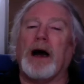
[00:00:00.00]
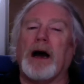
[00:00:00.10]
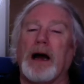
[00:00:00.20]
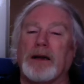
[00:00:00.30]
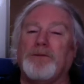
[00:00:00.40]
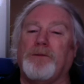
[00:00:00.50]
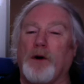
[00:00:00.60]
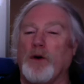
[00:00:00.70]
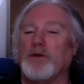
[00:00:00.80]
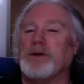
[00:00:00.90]
and
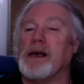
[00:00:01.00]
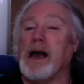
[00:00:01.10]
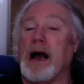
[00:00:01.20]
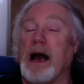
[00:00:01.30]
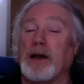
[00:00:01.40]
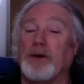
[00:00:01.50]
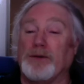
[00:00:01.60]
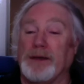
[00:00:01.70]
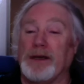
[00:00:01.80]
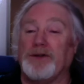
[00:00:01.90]
false
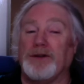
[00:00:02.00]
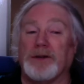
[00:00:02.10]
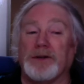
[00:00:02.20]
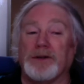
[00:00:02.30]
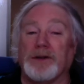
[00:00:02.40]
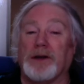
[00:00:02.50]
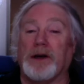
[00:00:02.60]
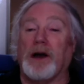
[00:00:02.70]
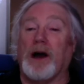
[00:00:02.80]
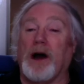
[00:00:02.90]
accusations,
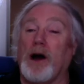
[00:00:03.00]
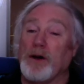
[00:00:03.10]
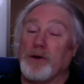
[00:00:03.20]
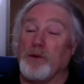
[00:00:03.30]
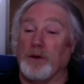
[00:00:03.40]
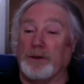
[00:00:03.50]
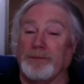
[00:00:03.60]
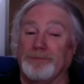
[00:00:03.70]
unquote,